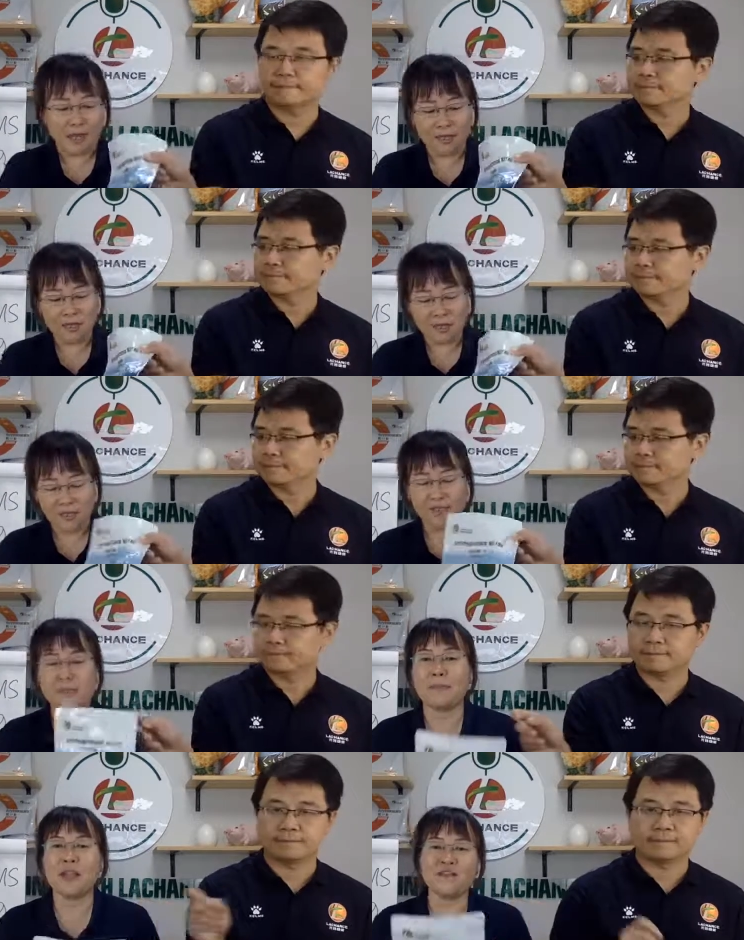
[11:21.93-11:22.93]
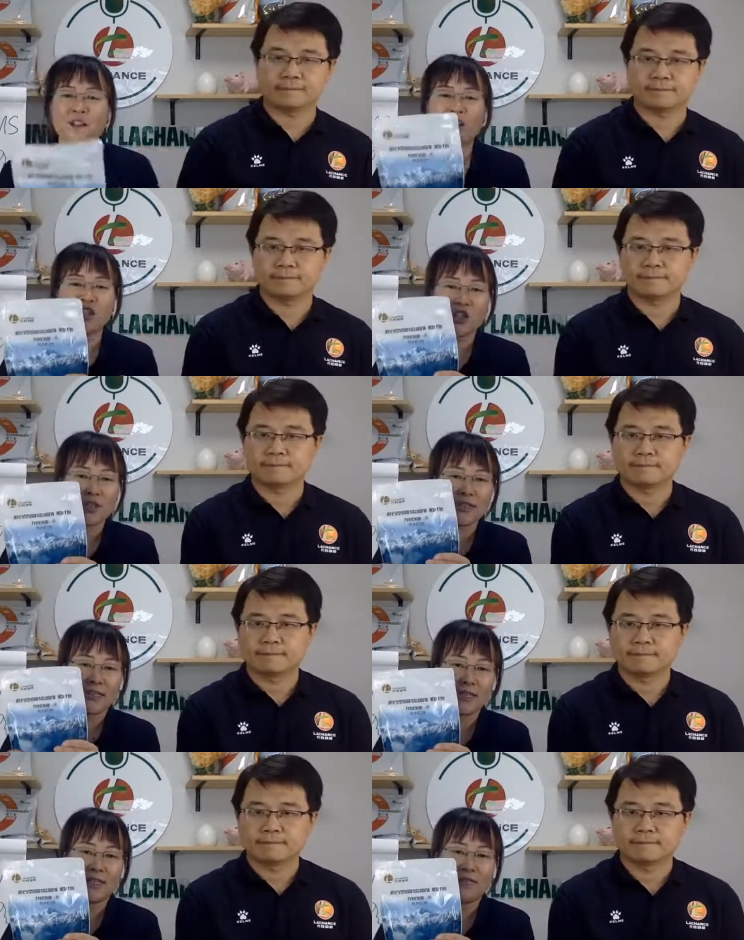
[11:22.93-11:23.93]
Speaker 1: and its main functions
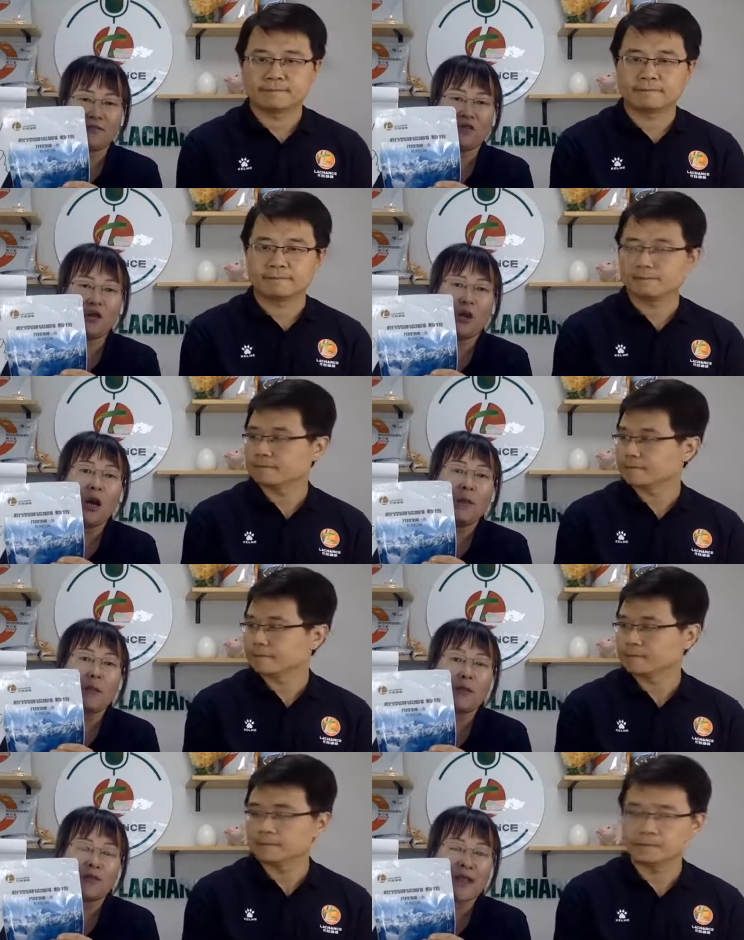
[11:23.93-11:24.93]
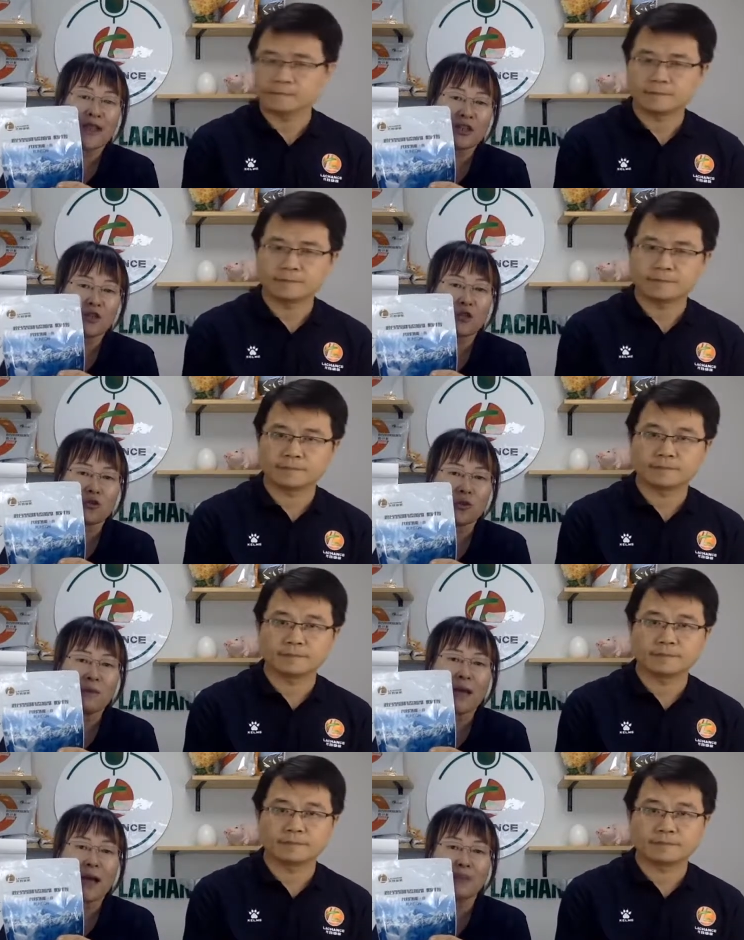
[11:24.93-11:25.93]
is for protect shrimp
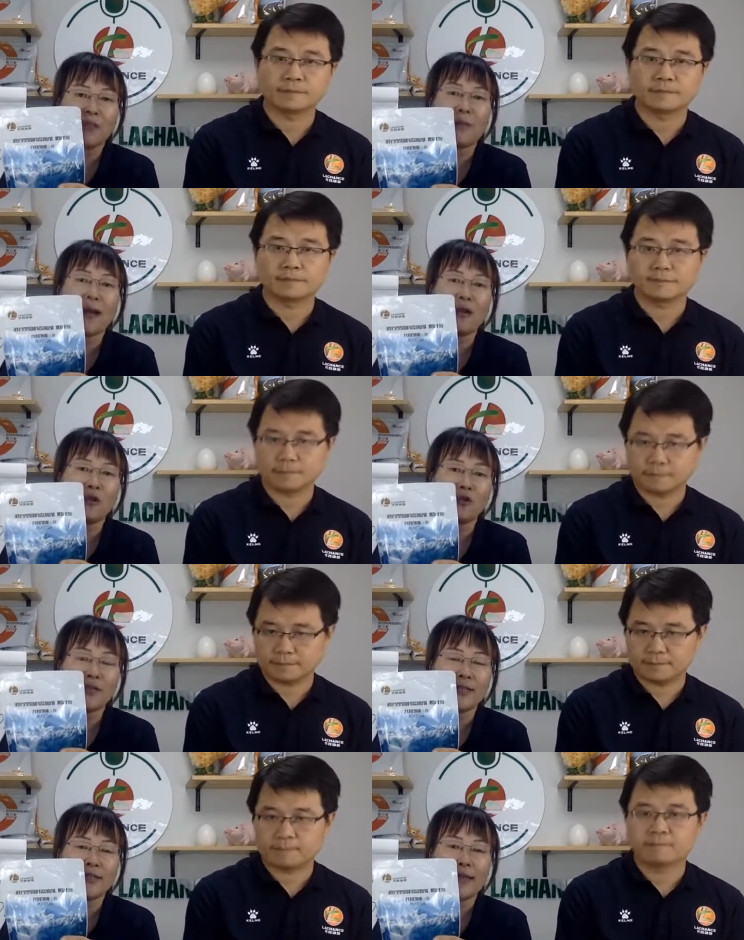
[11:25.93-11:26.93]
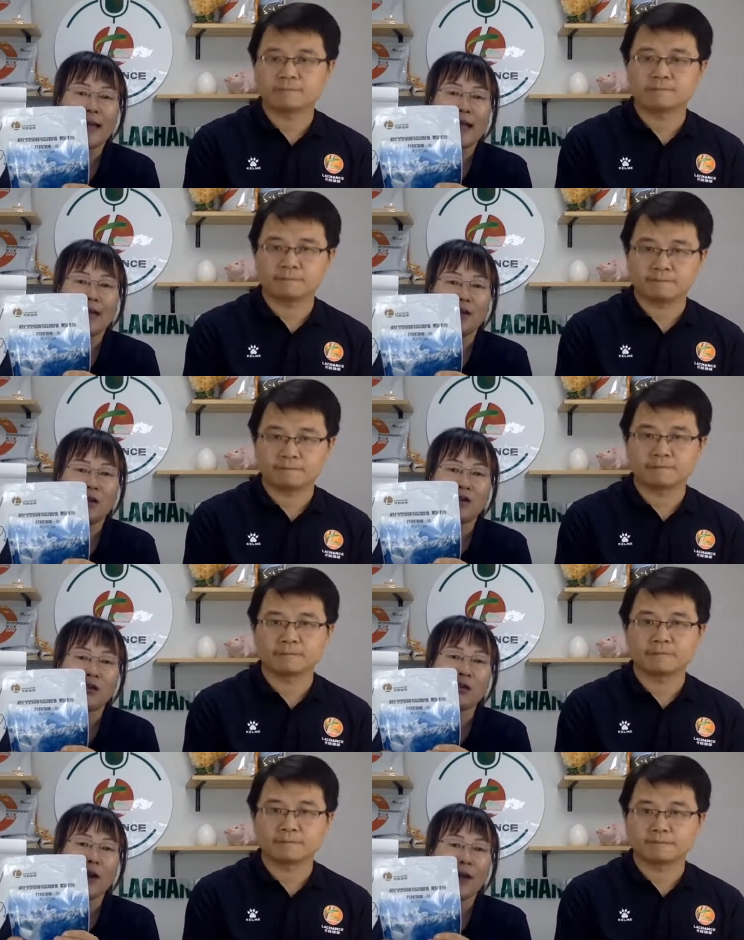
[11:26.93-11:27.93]
pancreas and also
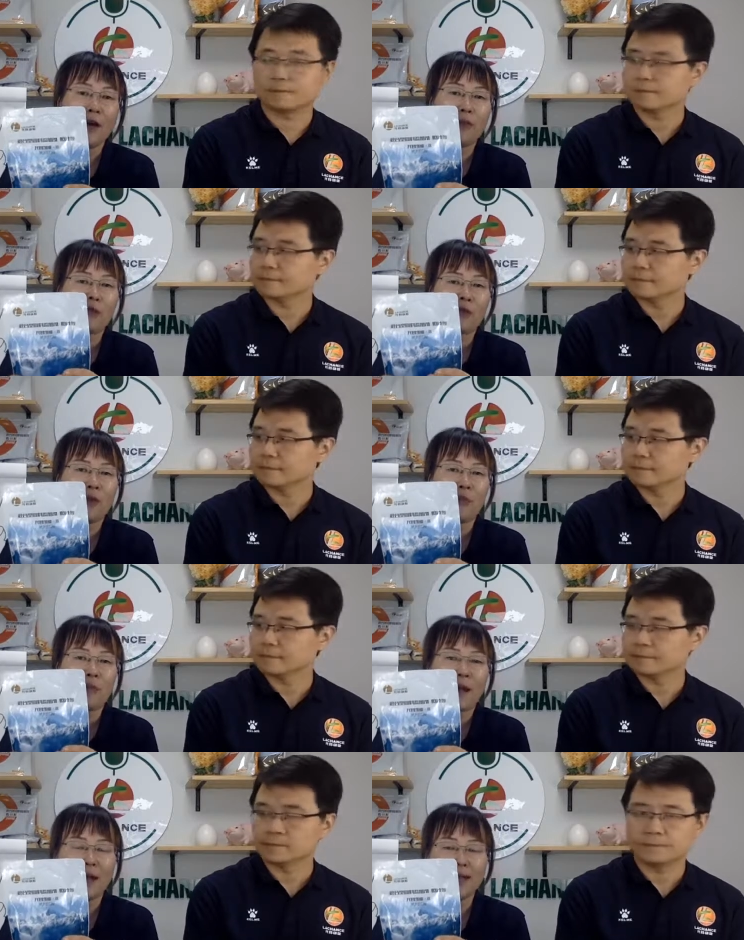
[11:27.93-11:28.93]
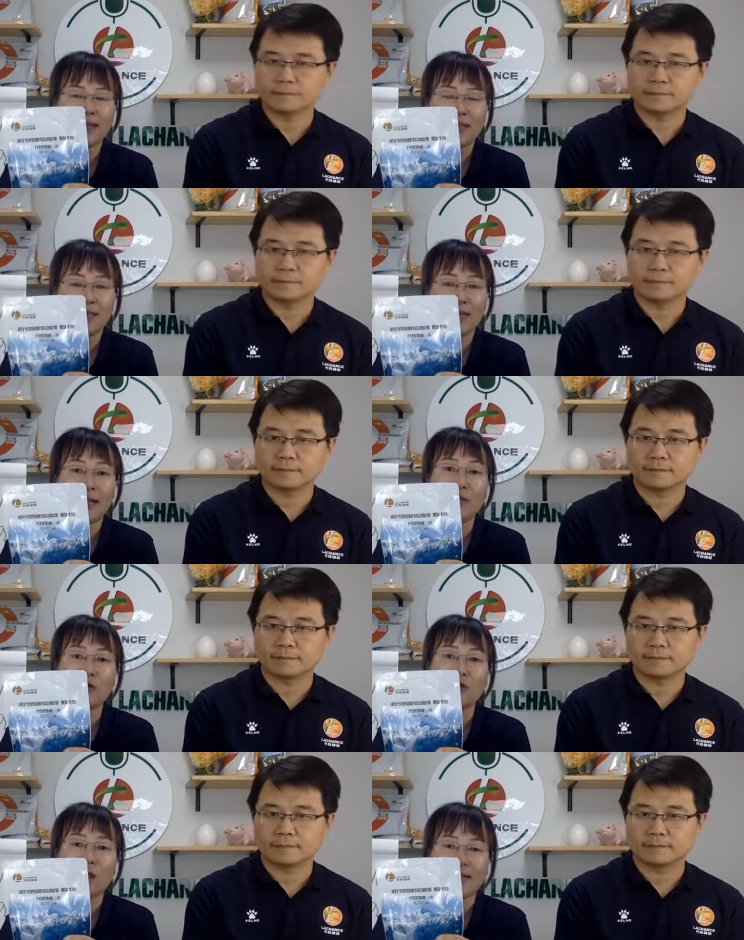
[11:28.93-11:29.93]
help shrimp pass the liver
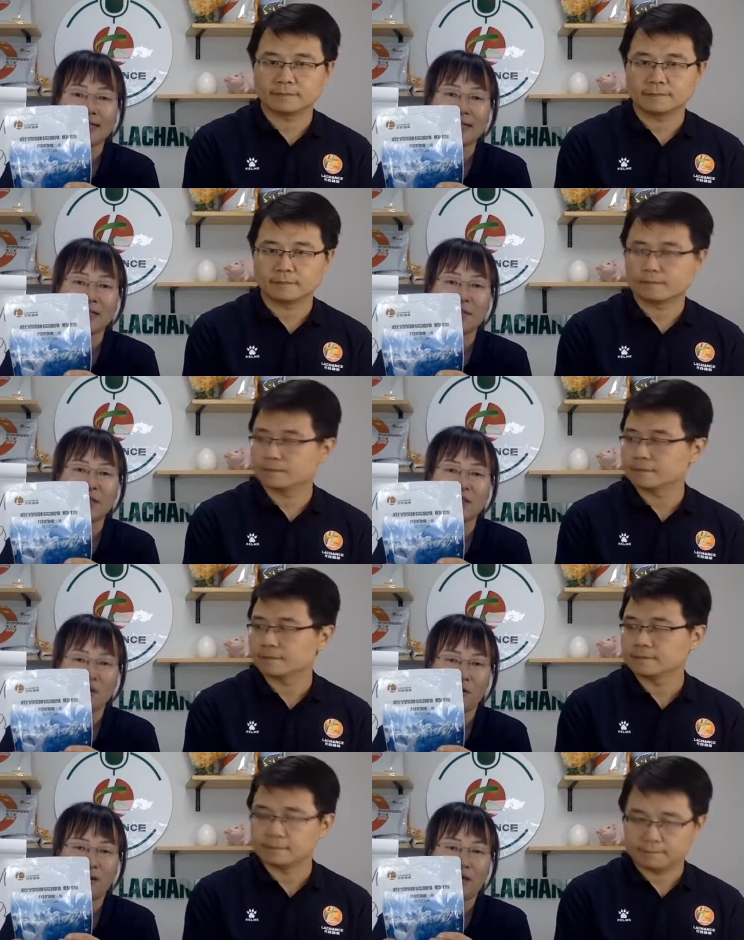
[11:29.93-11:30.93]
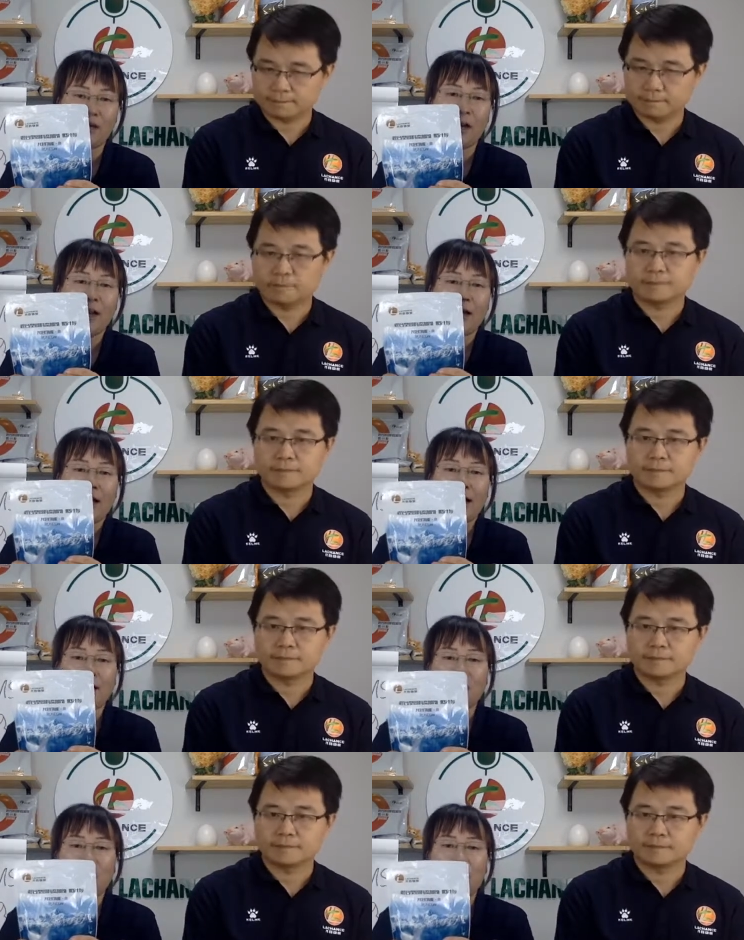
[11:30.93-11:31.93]
transition period. And
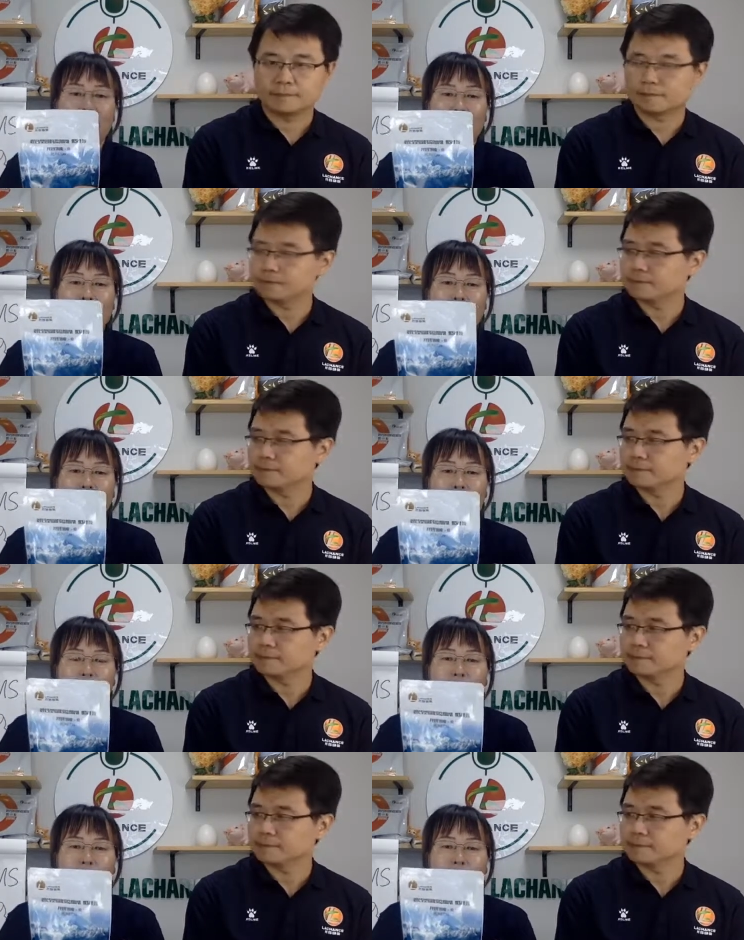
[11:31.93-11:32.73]
uh, uh,